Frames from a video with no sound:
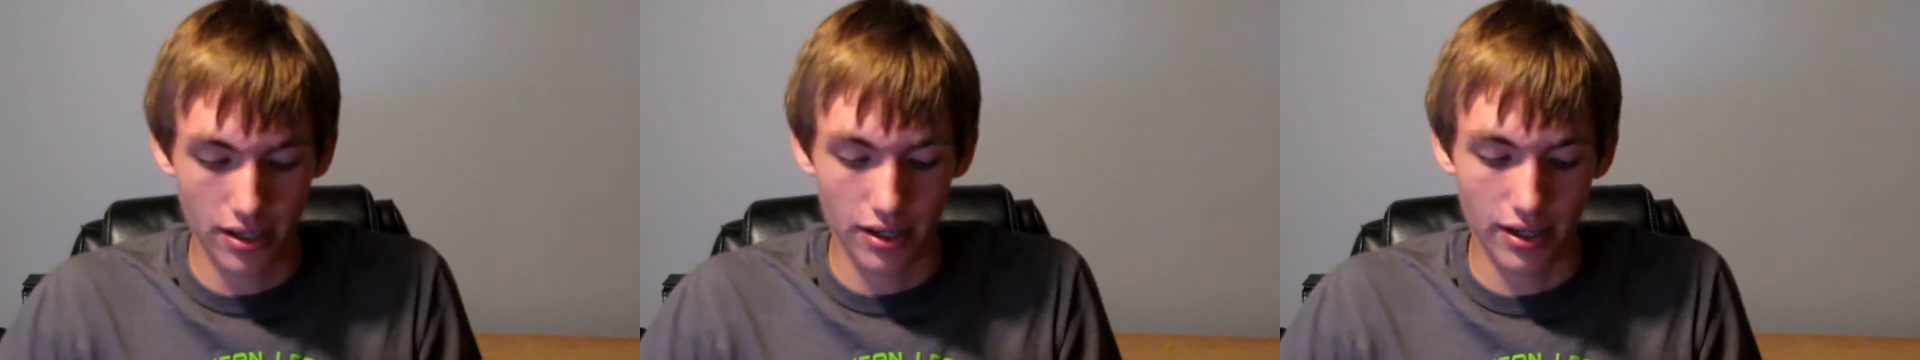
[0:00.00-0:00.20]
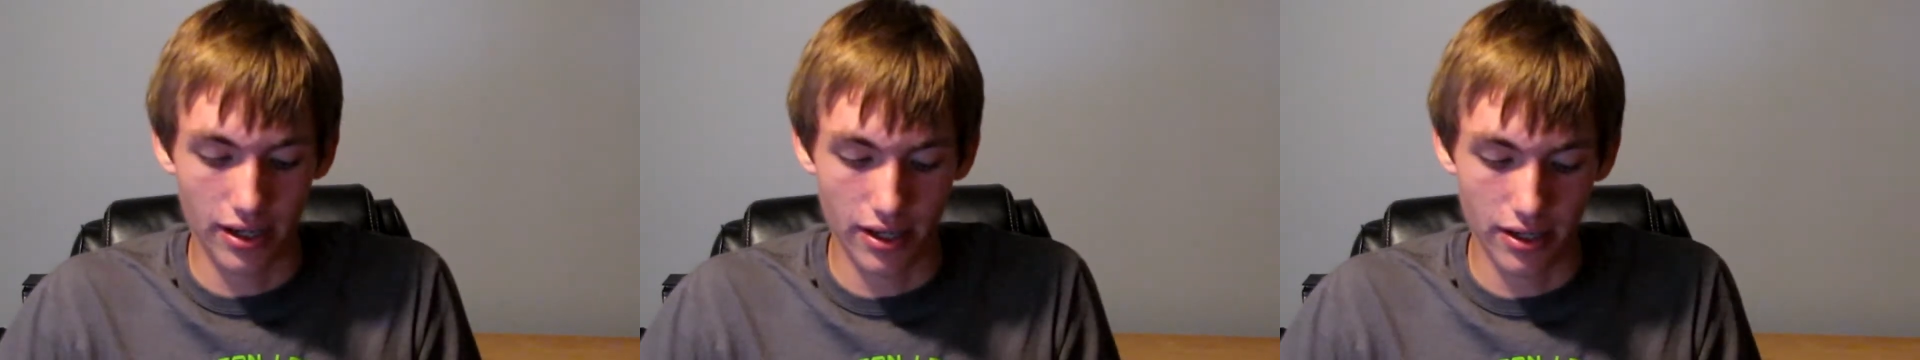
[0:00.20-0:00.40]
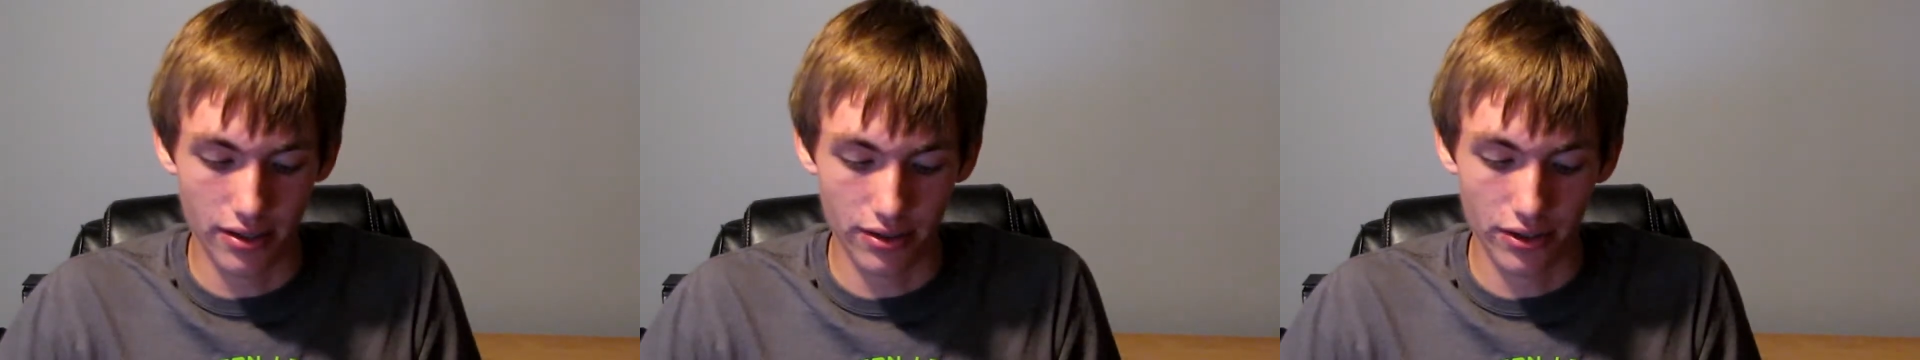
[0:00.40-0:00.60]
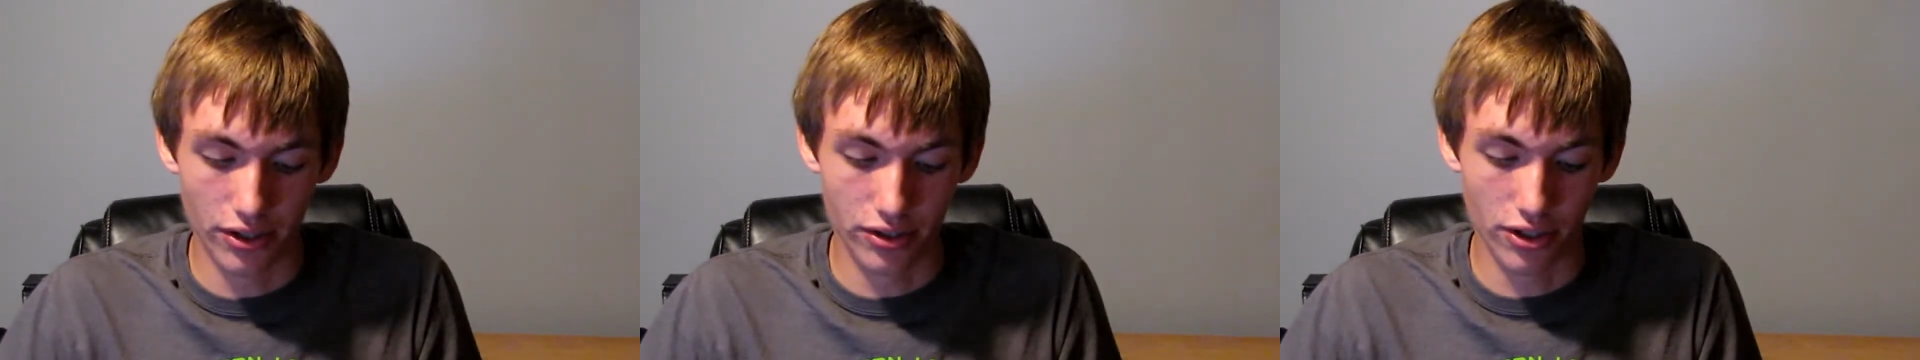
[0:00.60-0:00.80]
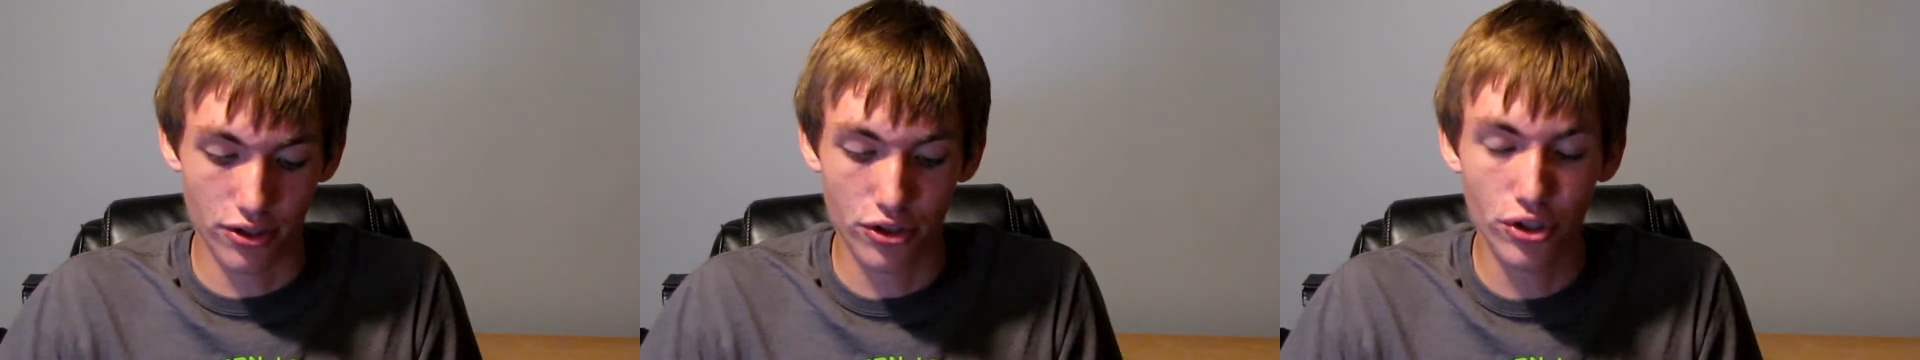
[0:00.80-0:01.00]
And
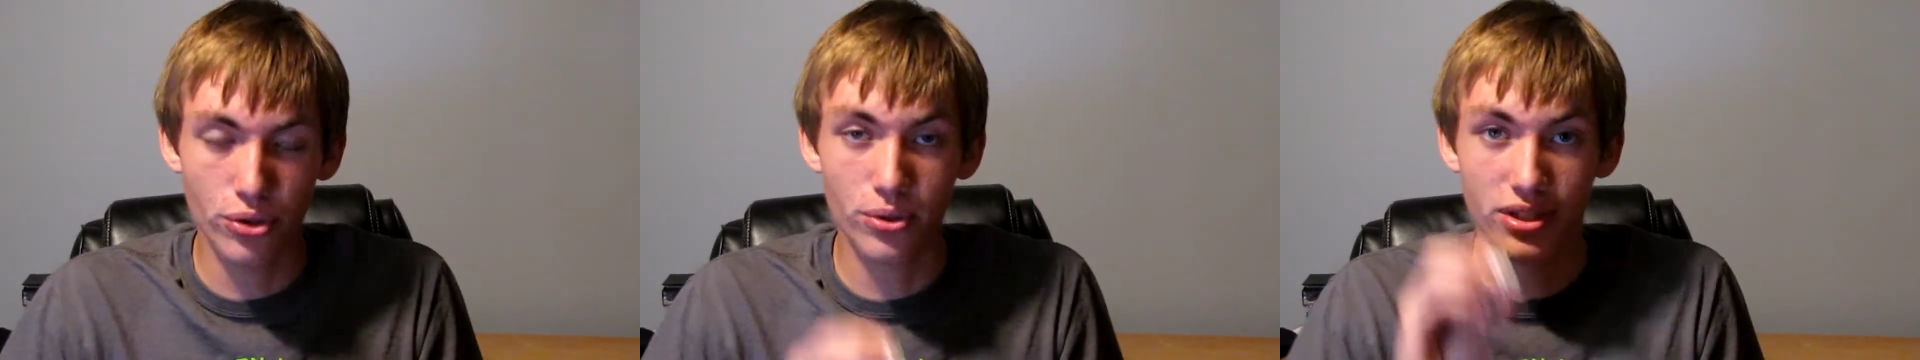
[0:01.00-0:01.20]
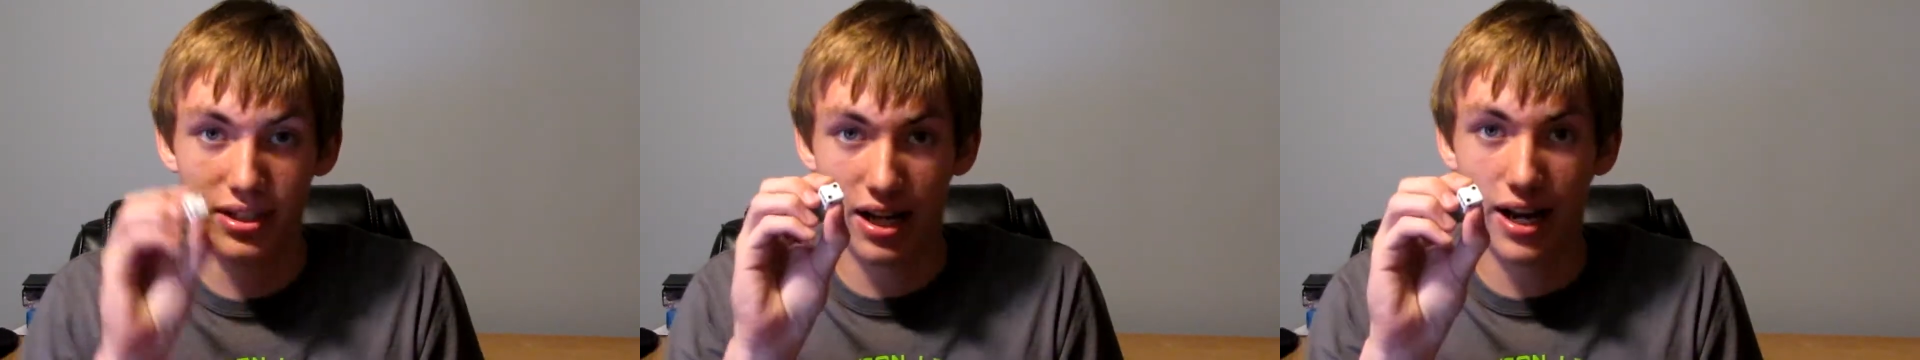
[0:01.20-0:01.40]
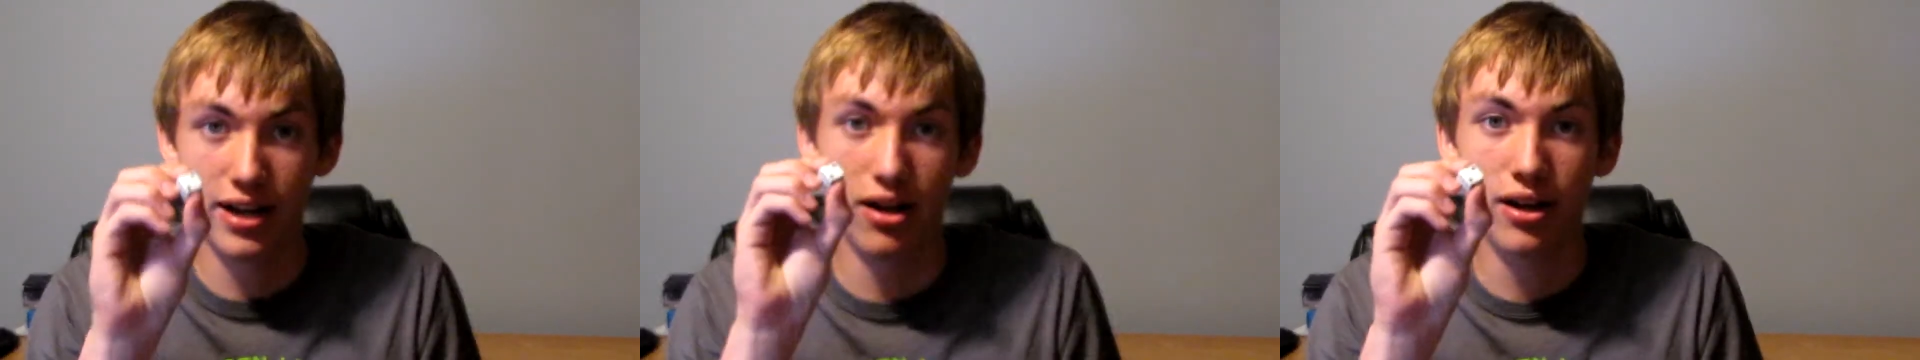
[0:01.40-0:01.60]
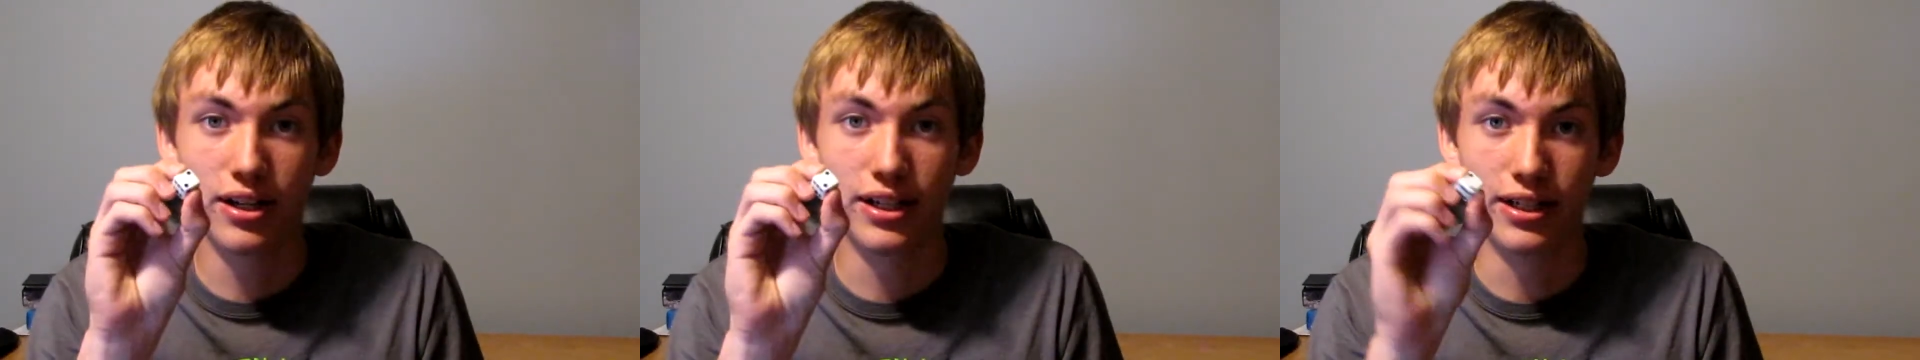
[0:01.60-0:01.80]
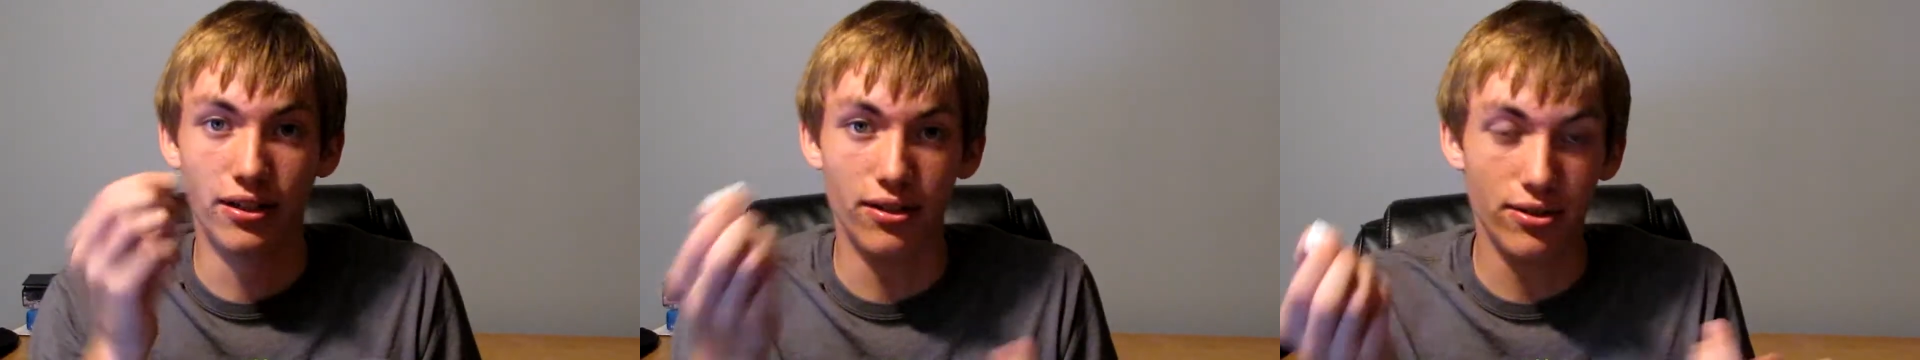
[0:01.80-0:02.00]
there's a 2 side on
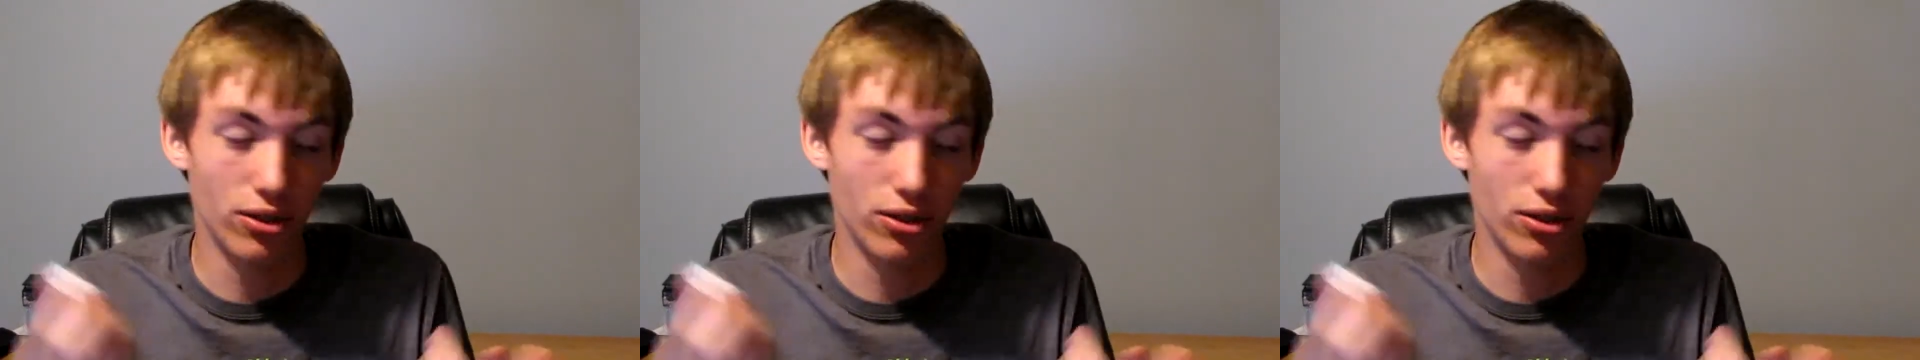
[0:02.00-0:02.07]
here,